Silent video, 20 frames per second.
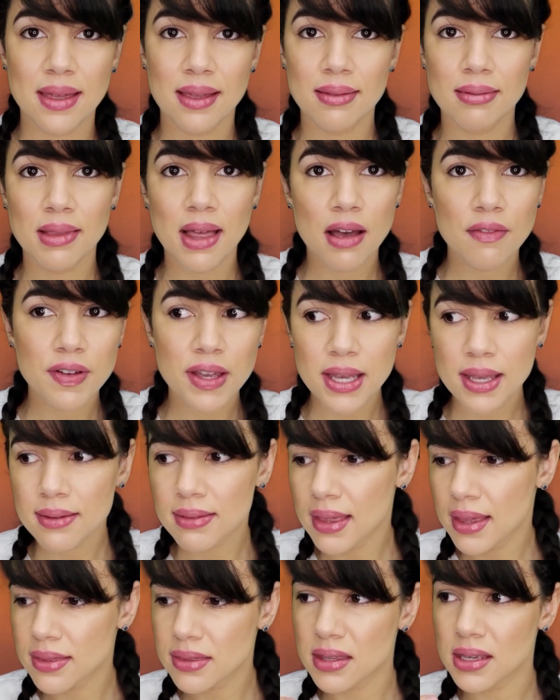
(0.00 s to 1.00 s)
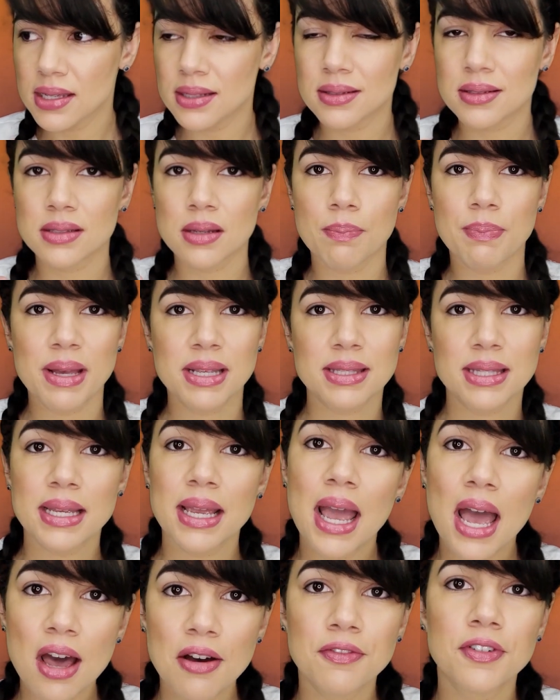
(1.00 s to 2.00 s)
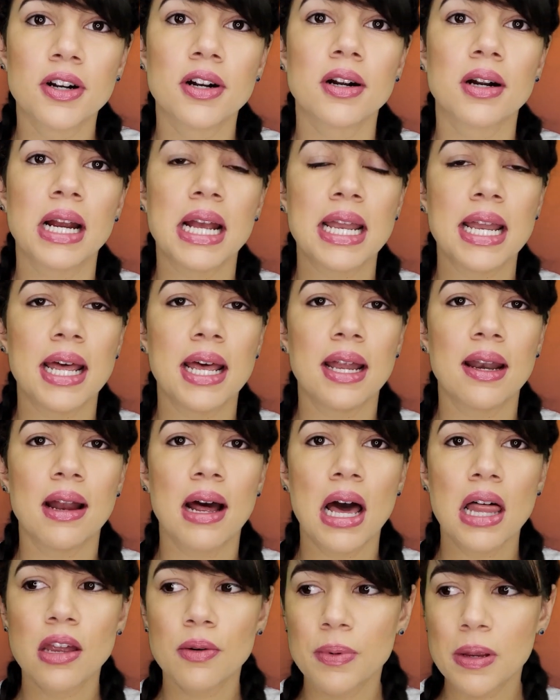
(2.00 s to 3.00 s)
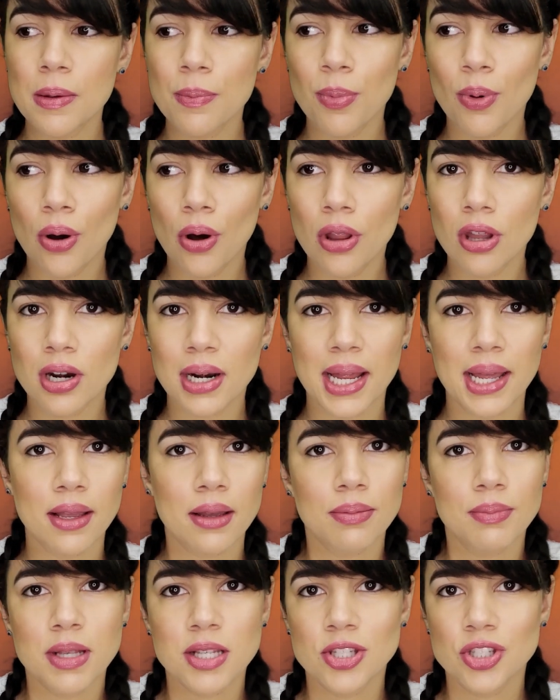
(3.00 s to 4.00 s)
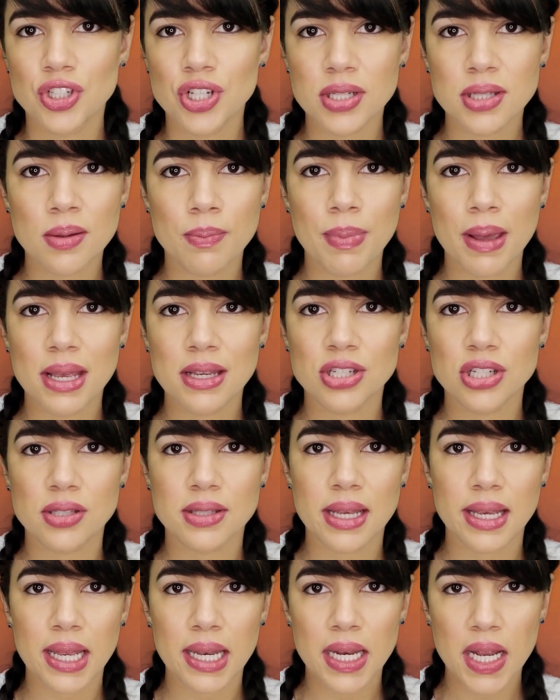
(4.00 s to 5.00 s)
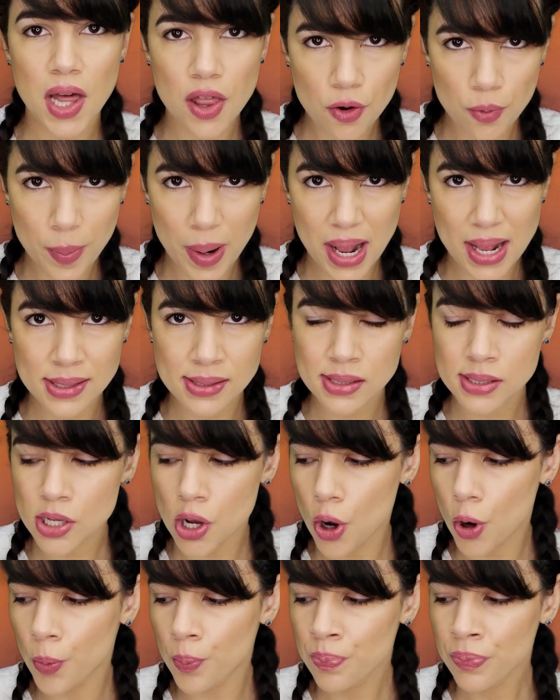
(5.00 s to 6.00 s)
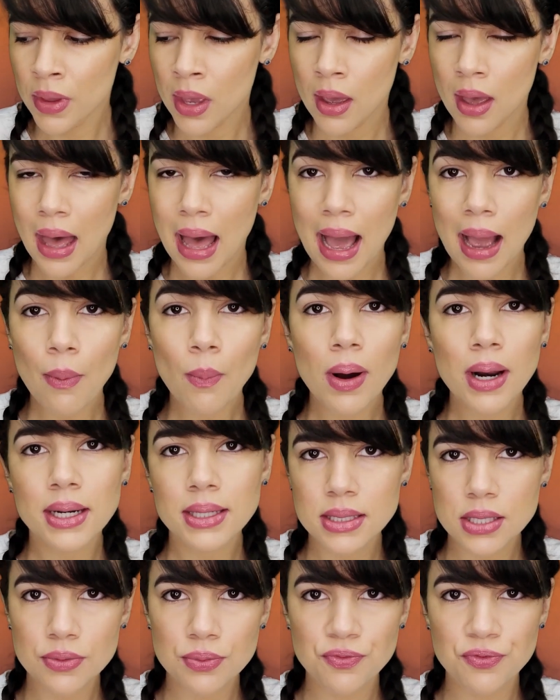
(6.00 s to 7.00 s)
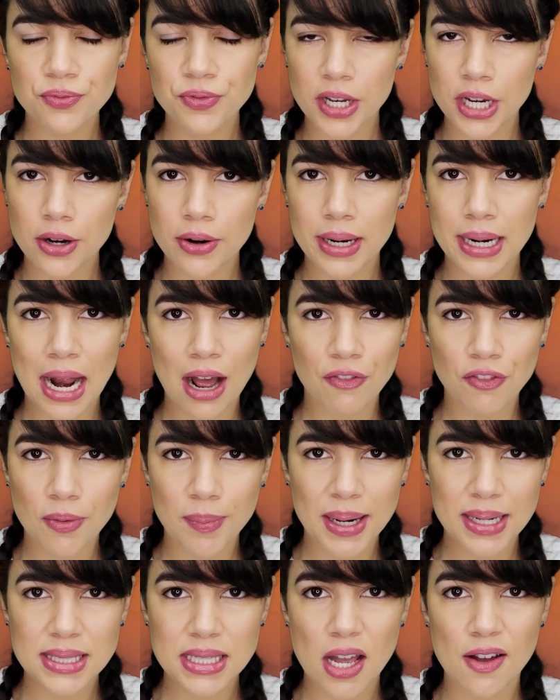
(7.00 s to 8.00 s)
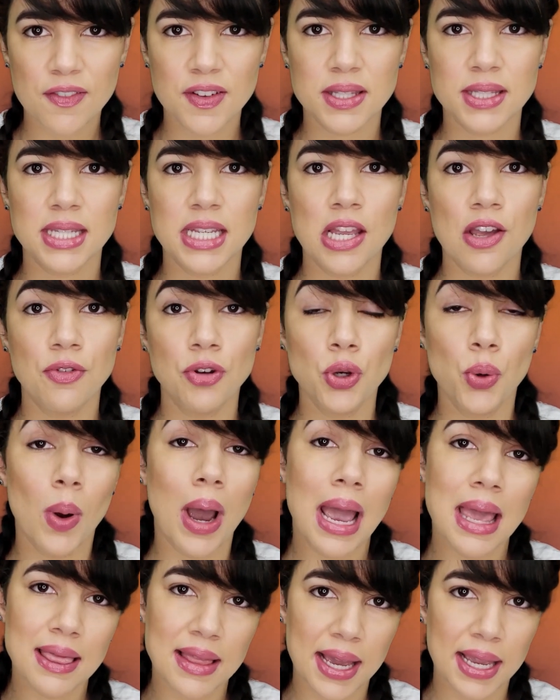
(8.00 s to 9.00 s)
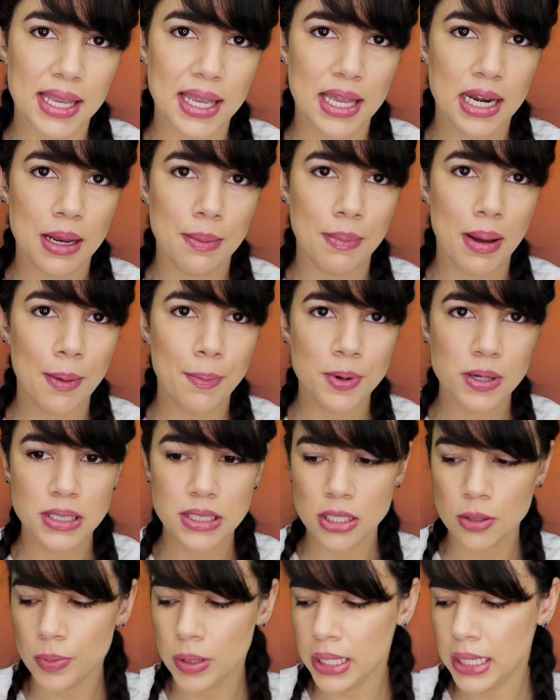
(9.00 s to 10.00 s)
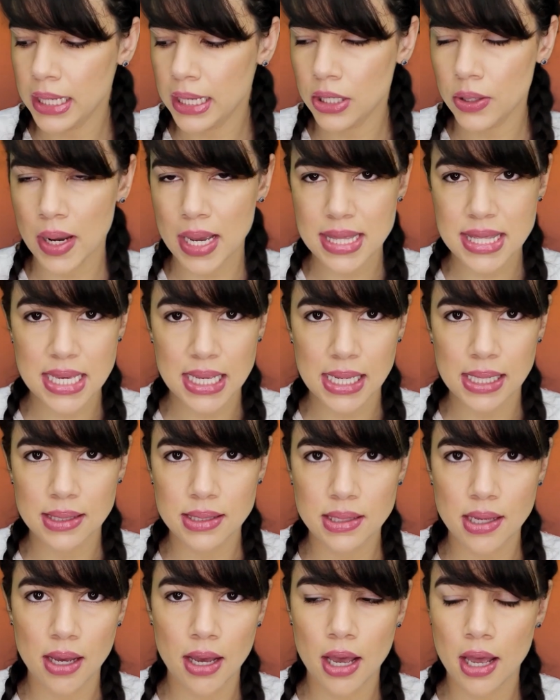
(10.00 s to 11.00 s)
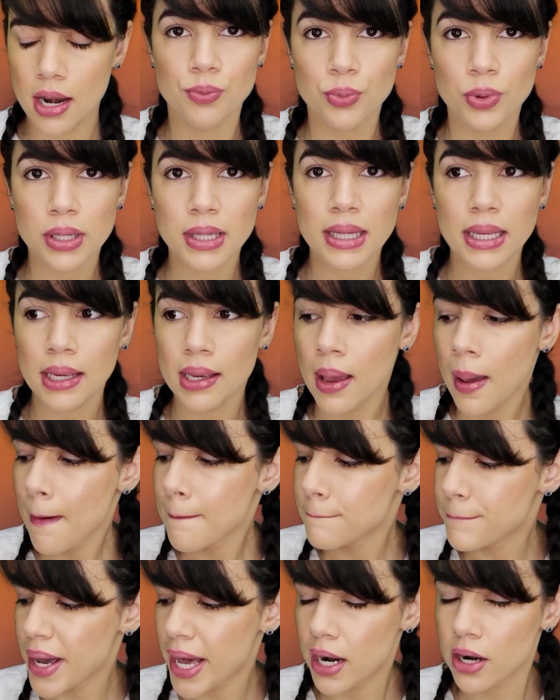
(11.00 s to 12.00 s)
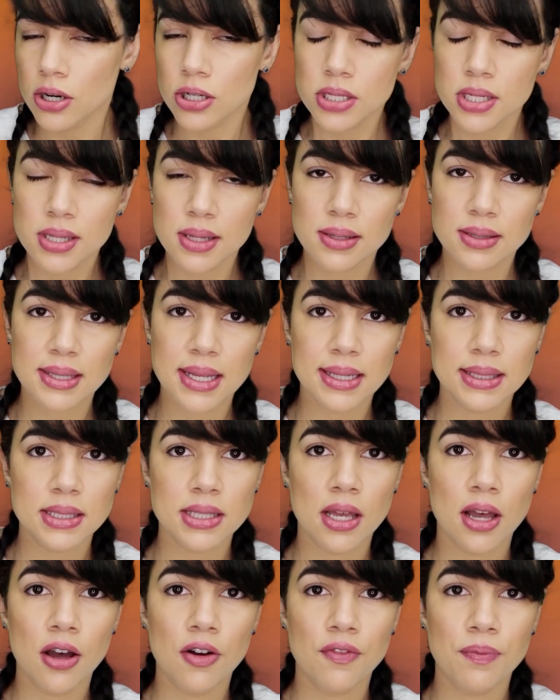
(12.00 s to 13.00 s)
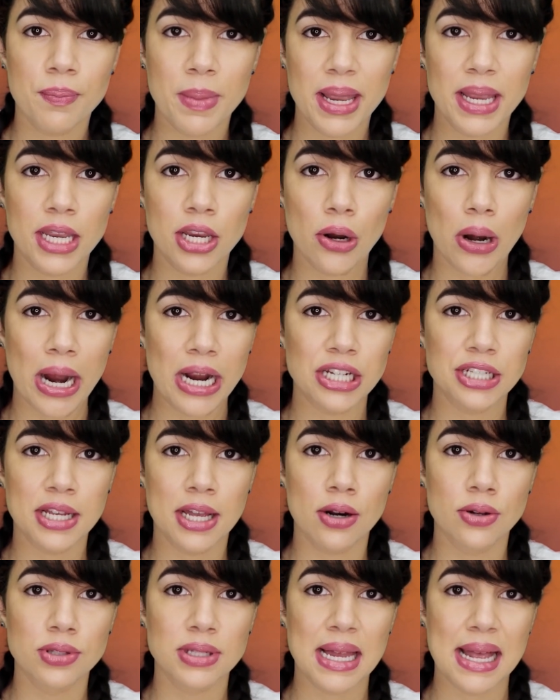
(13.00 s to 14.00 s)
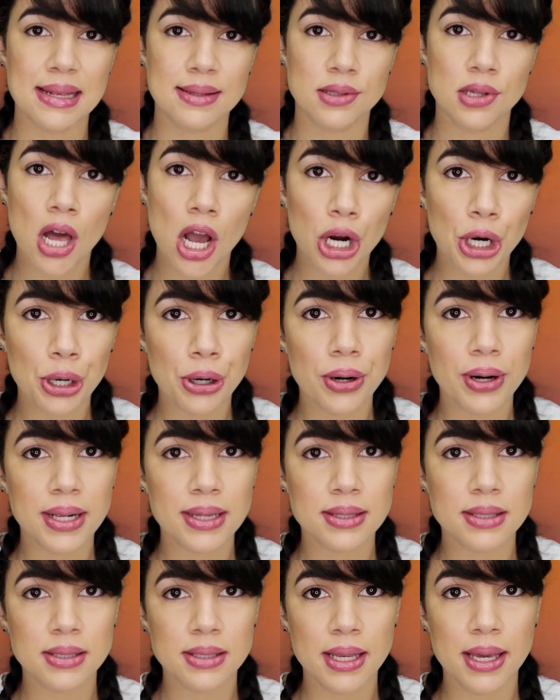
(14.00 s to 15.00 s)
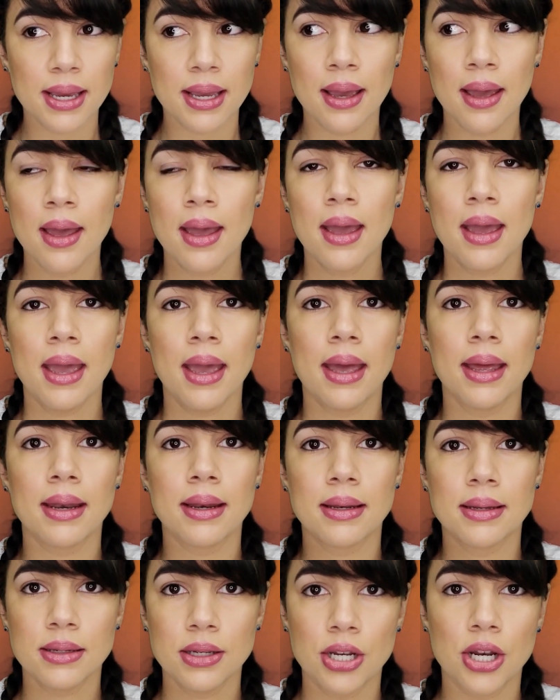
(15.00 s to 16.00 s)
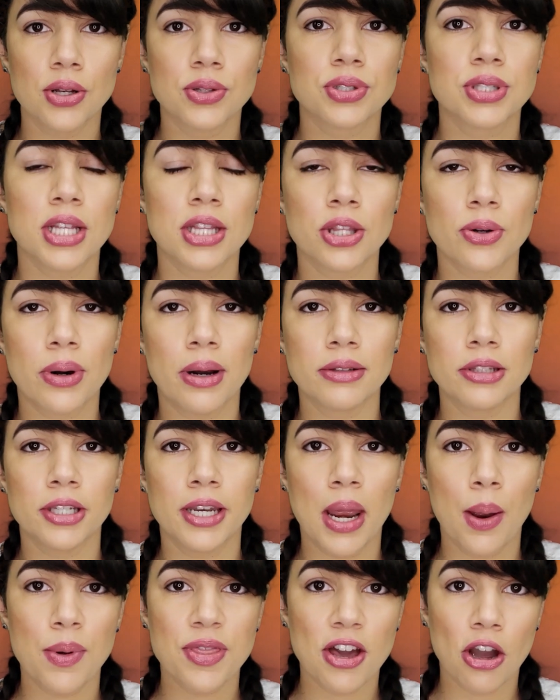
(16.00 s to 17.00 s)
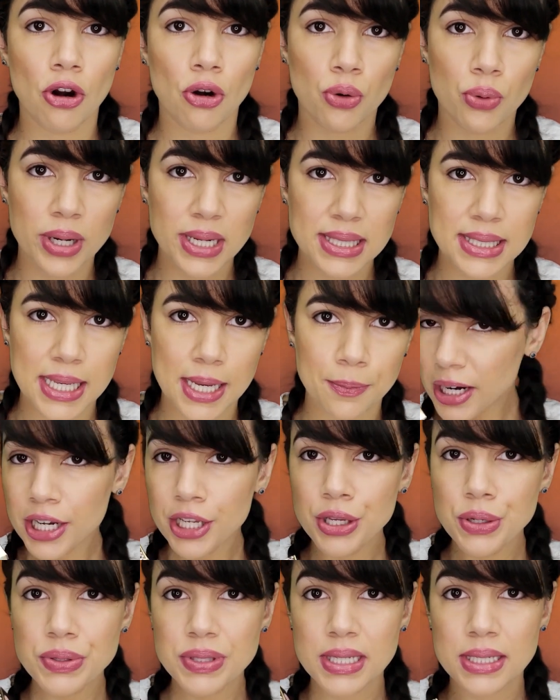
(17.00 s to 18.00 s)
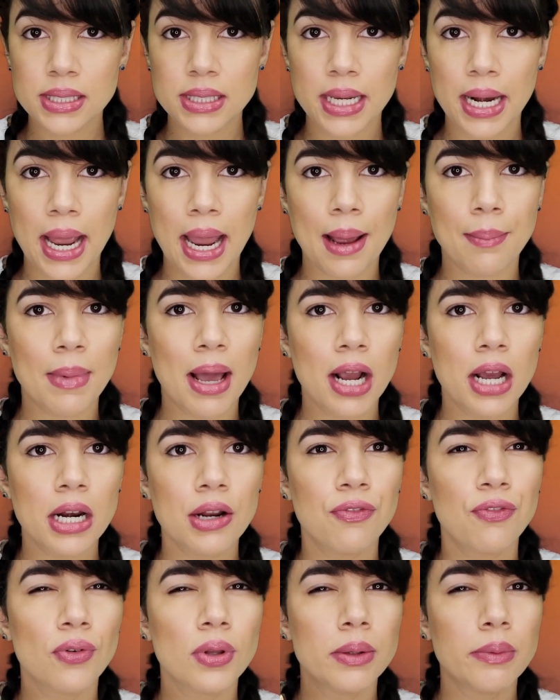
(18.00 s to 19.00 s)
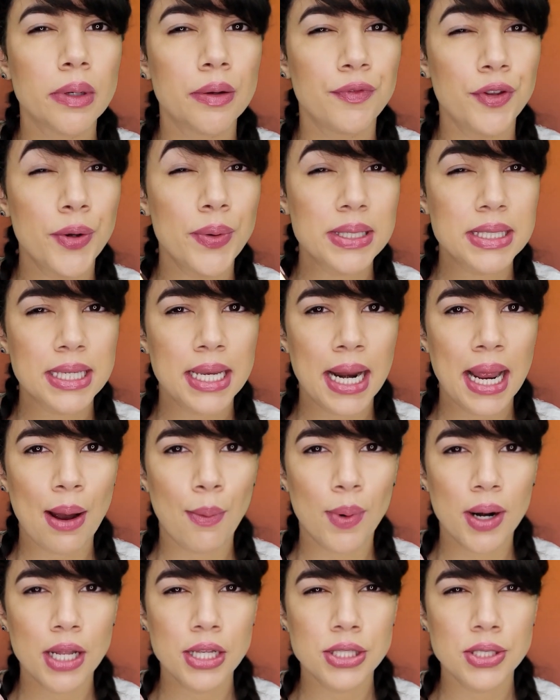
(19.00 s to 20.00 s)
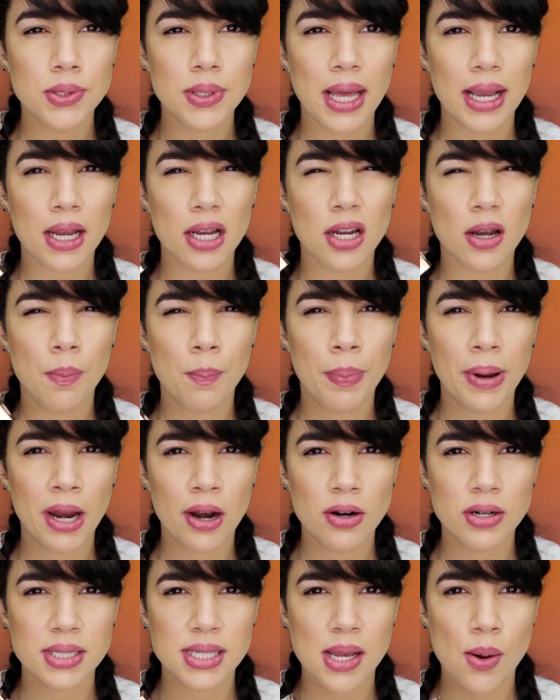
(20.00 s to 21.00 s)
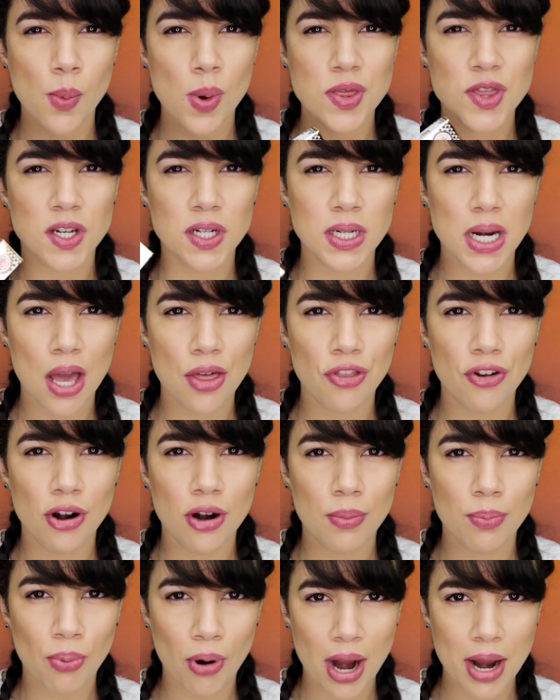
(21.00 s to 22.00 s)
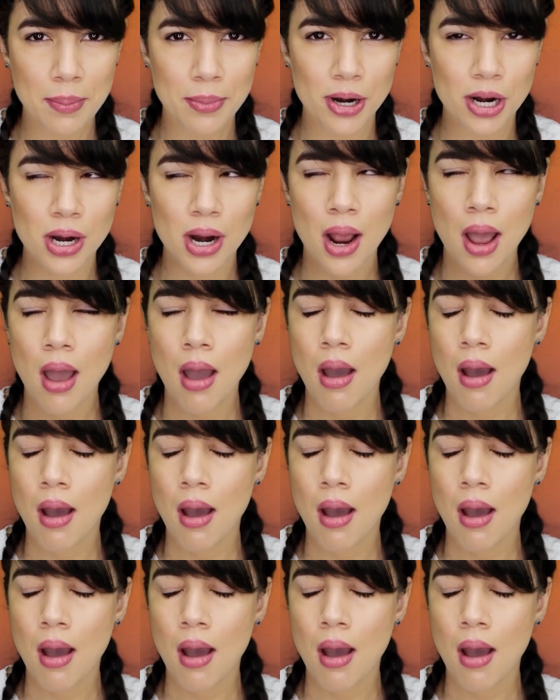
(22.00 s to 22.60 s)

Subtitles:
They love it. They think it's the best thing ever. And other people, they're like, it's just a base, just like any other base. So I wanted to figure it out for myself and see if do I like it. In my personal opinion, do I think it's good? Really better to the sense of making your eyeshadows last longer and stick and, you know, sit throughout the day without creasing. I'm going to use this today. I'm not going to fully review it today. I want to do like a comparison with another primer.